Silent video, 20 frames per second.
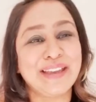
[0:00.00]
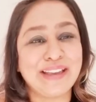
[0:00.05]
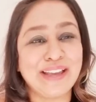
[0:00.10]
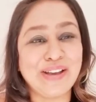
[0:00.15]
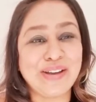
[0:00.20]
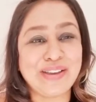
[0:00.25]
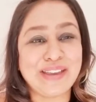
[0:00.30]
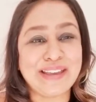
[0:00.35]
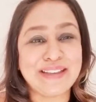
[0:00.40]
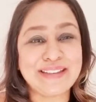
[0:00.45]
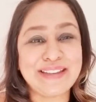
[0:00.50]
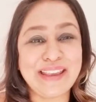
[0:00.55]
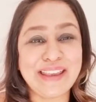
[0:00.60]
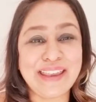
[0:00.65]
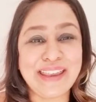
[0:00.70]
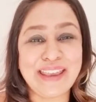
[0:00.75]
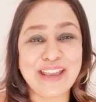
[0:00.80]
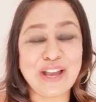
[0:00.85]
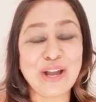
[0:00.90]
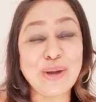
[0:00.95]
Okay, take
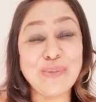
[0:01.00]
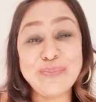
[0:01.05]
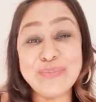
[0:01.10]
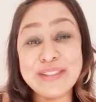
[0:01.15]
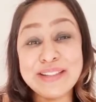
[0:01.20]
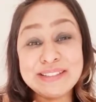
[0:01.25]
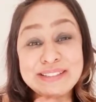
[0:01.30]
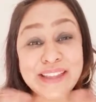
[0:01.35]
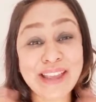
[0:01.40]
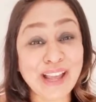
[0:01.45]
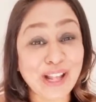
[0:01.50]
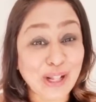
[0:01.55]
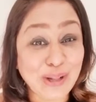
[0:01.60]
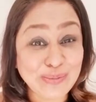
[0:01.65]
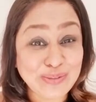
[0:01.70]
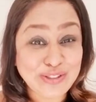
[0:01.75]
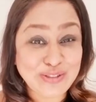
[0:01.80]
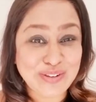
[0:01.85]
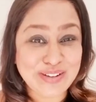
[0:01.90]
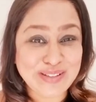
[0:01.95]
care. Hope this
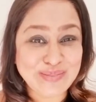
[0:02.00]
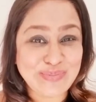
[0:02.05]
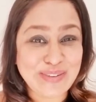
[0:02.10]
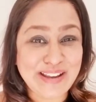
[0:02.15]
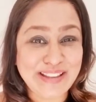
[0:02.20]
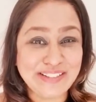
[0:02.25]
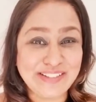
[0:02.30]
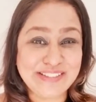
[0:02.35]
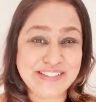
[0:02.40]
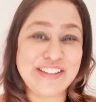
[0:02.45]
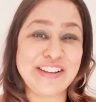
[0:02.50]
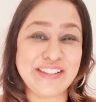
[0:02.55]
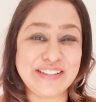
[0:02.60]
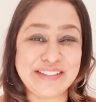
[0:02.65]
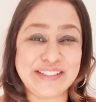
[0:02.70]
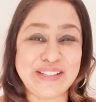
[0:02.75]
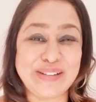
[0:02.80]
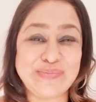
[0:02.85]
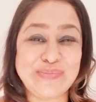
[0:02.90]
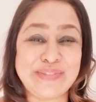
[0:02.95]
helps to explain those
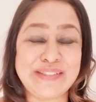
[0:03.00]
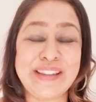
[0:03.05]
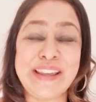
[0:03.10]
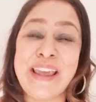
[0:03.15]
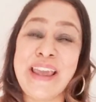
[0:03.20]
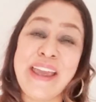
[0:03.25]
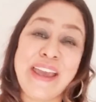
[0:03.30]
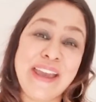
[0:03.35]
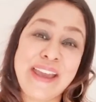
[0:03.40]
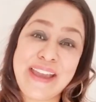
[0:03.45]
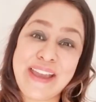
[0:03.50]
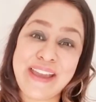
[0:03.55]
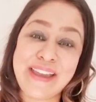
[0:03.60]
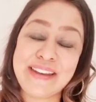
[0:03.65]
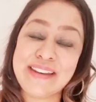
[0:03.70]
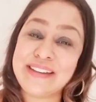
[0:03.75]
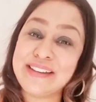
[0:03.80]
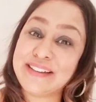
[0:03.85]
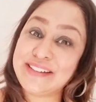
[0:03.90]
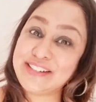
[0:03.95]
concepts.
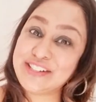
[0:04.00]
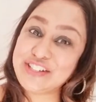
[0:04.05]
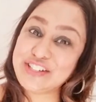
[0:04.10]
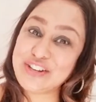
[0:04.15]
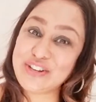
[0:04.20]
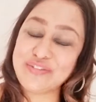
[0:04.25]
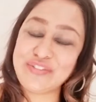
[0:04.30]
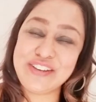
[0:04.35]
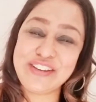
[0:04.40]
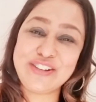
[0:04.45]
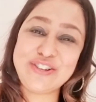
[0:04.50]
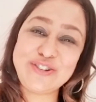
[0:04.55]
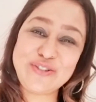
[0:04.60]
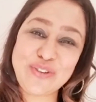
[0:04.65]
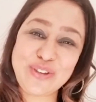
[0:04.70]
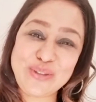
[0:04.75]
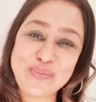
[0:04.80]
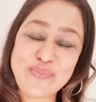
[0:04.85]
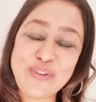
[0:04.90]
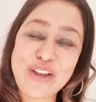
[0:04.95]
And don't forget to
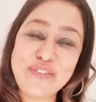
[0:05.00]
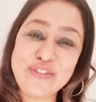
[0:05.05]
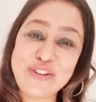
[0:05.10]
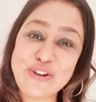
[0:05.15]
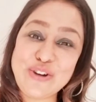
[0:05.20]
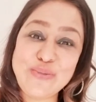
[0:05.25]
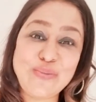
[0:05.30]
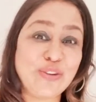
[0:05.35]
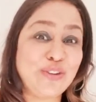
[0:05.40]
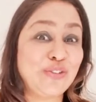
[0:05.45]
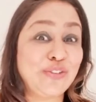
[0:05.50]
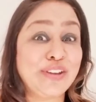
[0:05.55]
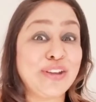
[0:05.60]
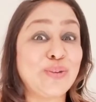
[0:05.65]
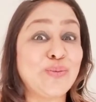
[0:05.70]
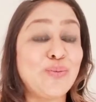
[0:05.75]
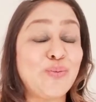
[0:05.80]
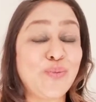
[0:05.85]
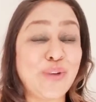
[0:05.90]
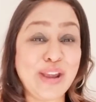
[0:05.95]
join the private group, and you'll
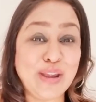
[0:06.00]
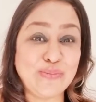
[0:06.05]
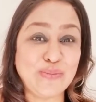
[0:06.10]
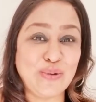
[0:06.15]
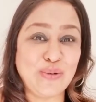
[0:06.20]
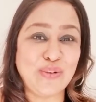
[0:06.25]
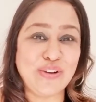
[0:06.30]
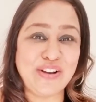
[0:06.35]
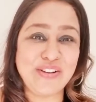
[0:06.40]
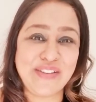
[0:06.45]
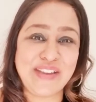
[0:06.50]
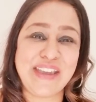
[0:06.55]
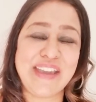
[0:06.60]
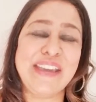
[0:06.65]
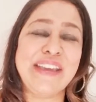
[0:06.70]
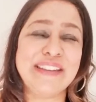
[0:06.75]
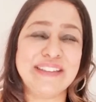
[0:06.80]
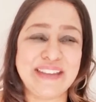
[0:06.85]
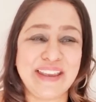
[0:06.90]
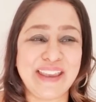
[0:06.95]
get way more.
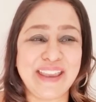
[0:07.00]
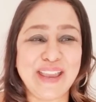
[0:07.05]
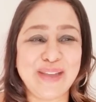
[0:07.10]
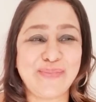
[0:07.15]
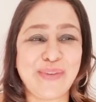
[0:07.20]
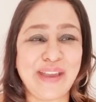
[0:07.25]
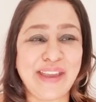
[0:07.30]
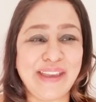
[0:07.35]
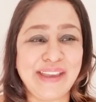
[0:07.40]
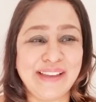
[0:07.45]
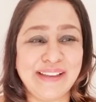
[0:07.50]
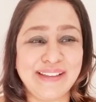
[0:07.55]
Okay, take care. Bye.